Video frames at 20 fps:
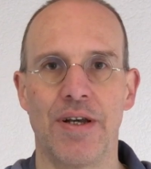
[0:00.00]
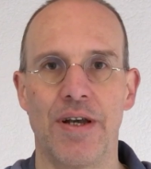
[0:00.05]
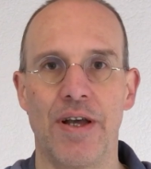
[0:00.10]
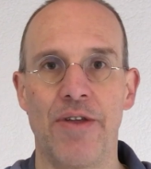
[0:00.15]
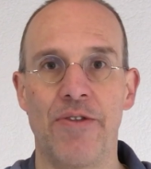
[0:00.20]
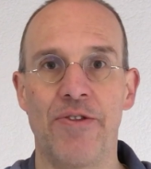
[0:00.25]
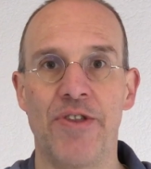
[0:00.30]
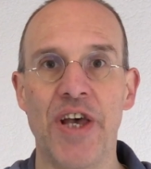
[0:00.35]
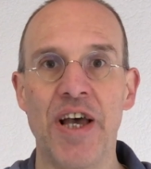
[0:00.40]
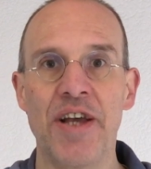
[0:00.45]

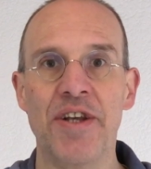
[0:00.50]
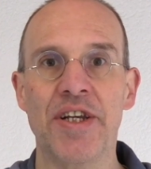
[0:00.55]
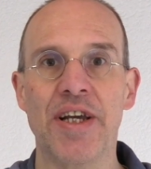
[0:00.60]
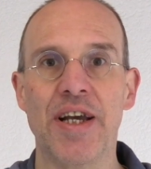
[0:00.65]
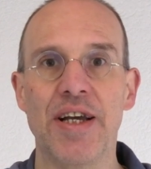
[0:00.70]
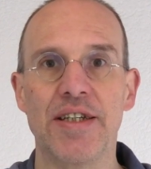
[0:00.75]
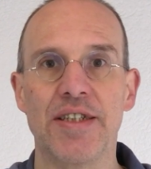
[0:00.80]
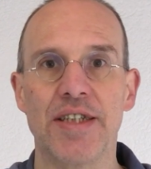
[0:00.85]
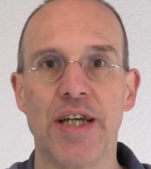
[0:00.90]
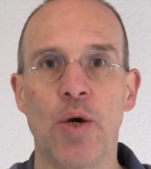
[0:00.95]
In that
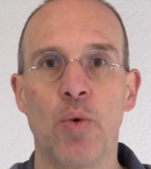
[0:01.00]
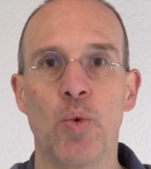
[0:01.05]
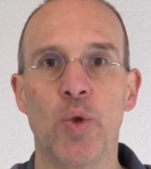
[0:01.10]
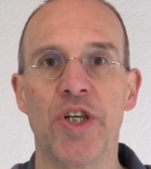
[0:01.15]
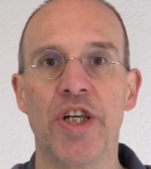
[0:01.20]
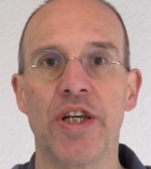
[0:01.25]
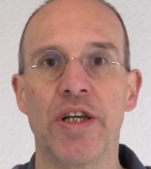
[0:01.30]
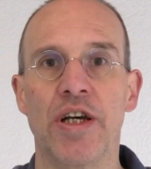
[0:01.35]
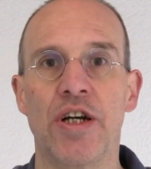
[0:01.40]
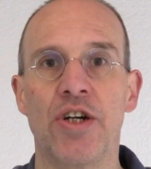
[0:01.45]
case, I
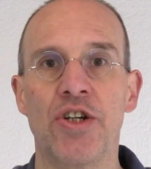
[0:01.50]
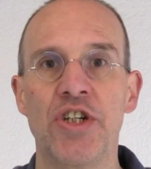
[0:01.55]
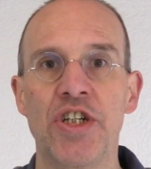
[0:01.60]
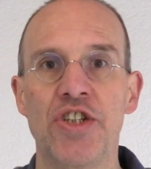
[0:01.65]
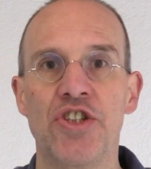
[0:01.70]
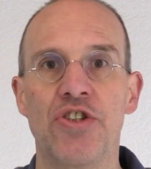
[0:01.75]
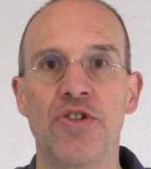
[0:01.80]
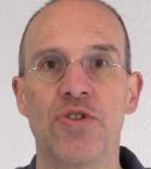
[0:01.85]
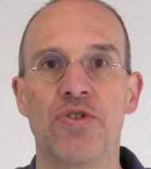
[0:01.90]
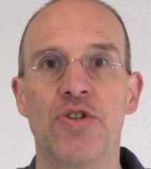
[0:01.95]
would
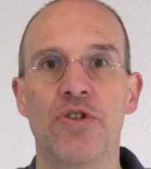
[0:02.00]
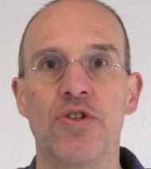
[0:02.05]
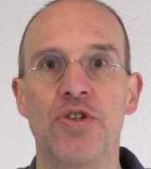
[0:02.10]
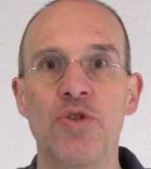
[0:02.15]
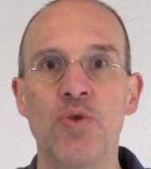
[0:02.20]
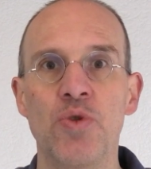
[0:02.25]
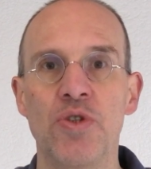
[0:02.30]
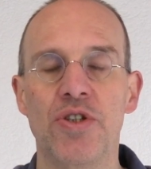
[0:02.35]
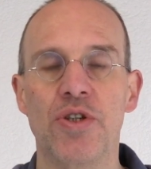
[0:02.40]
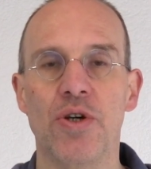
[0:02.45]
encourage you to
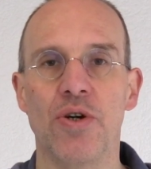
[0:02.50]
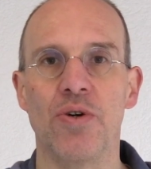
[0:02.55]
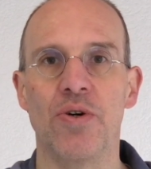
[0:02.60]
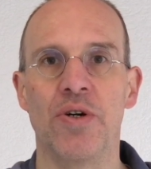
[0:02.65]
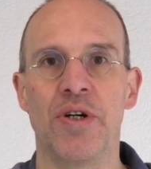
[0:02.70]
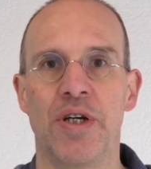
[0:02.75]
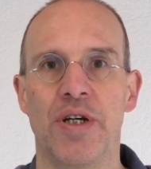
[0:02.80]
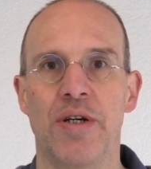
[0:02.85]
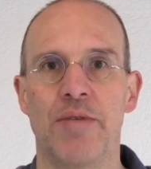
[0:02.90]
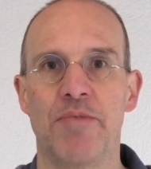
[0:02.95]
do so,